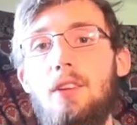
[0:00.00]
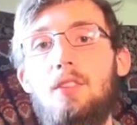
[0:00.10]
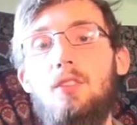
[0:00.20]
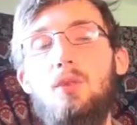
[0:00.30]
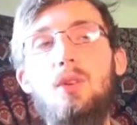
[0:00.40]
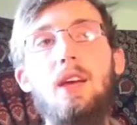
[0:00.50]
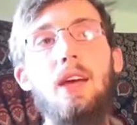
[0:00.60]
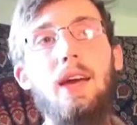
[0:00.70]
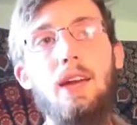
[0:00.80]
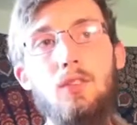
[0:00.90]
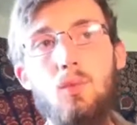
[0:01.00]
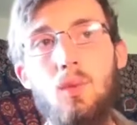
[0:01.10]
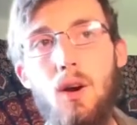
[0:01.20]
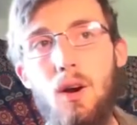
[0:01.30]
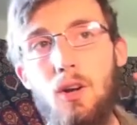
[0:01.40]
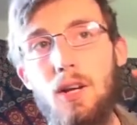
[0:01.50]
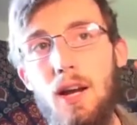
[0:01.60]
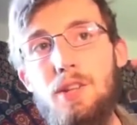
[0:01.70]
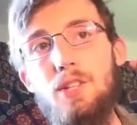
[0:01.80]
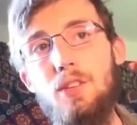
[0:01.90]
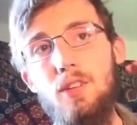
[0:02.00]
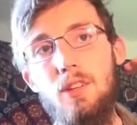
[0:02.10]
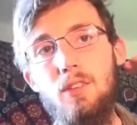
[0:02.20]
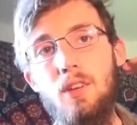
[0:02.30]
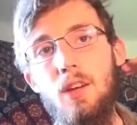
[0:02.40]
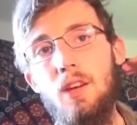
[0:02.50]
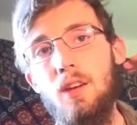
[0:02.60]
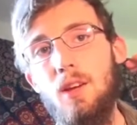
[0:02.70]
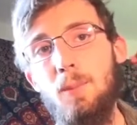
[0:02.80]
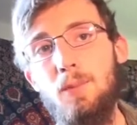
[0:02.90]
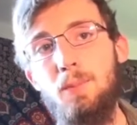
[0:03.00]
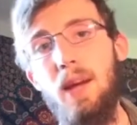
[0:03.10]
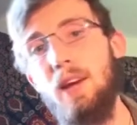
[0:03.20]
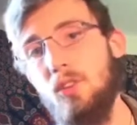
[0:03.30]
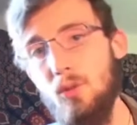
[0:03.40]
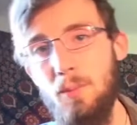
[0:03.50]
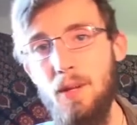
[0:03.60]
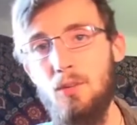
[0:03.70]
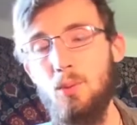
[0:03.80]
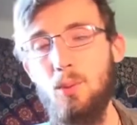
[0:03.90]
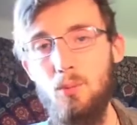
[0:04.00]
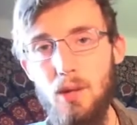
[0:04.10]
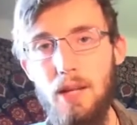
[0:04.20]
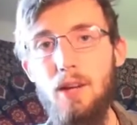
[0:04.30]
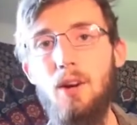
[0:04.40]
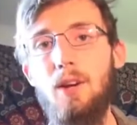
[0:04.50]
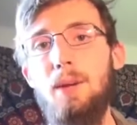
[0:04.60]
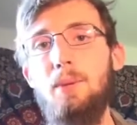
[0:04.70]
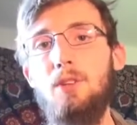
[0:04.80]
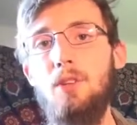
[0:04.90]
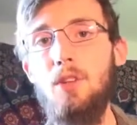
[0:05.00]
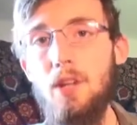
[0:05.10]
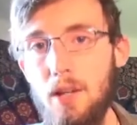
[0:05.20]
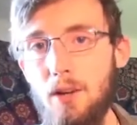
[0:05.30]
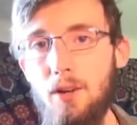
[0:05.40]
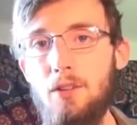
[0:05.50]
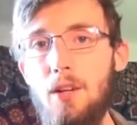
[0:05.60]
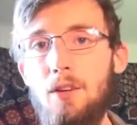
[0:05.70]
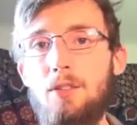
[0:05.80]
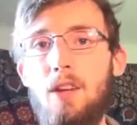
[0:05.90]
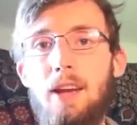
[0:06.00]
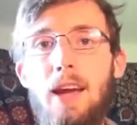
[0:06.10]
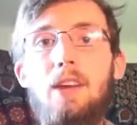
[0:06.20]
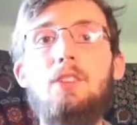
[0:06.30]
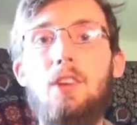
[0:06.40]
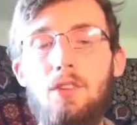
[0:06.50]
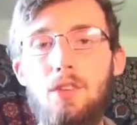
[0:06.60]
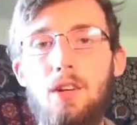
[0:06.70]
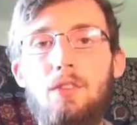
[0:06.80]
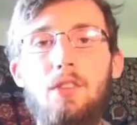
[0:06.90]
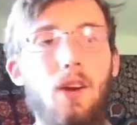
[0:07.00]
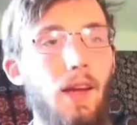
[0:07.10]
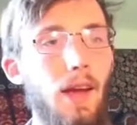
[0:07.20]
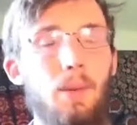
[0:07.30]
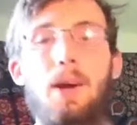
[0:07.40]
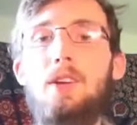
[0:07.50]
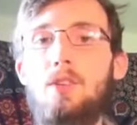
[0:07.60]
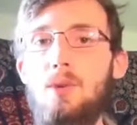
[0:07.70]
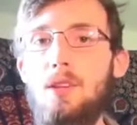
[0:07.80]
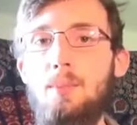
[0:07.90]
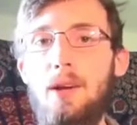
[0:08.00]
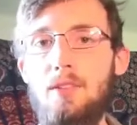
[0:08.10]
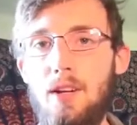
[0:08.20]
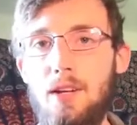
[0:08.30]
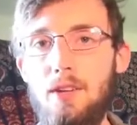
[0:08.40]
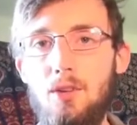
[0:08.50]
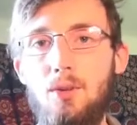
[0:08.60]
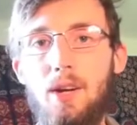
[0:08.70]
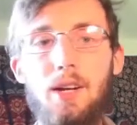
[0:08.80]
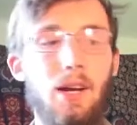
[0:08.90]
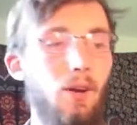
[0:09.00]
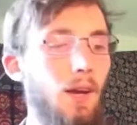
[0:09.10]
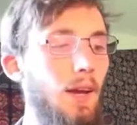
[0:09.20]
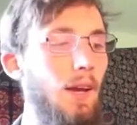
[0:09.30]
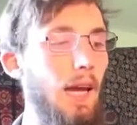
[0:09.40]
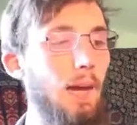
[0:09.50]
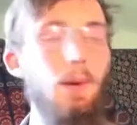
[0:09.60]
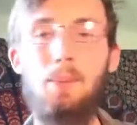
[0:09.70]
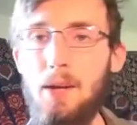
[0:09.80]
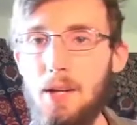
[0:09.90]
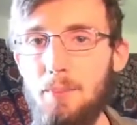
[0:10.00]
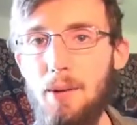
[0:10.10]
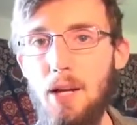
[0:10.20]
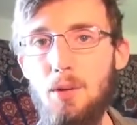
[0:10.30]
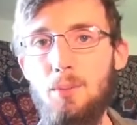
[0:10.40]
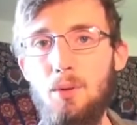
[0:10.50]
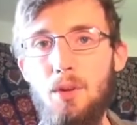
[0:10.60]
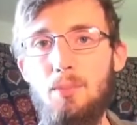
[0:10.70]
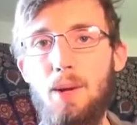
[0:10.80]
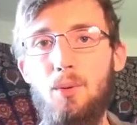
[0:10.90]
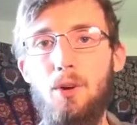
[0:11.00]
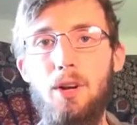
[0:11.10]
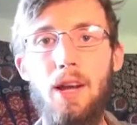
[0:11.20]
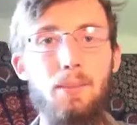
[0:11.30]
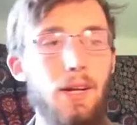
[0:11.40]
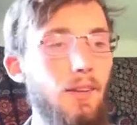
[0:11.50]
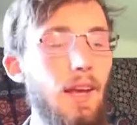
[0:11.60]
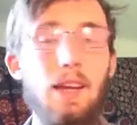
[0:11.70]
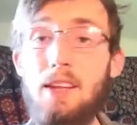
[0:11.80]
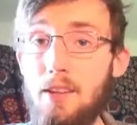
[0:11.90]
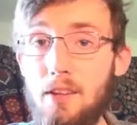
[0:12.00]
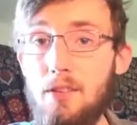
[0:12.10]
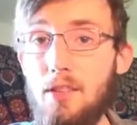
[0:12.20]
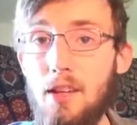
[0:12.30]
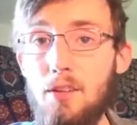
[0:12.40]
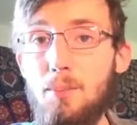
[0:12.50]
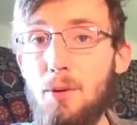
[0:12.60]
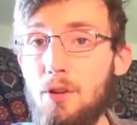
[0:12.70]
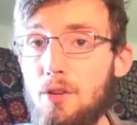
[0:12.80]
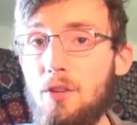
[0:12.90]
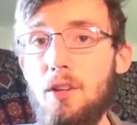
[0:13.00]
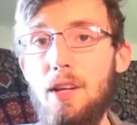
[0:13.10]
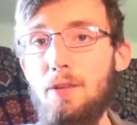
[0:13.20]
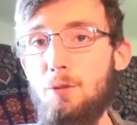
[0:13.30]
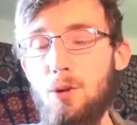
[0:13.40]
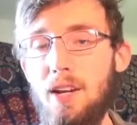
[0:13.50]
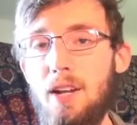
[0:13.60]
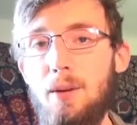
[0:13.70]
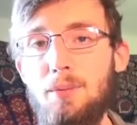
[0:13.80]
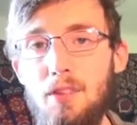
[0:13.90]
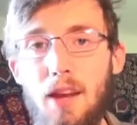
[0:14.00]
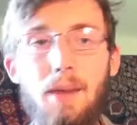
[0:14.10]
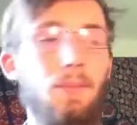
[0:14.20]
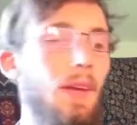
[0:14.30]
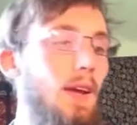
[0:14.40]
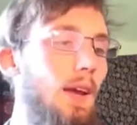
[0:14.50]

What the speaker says: As soon as our consciousness comes back to a place where we are able to look at ourselves and ask ourselves, am I doing the best I can do right now? Am I being impeccable with my word? Am I taking these things personally if we're getting upset?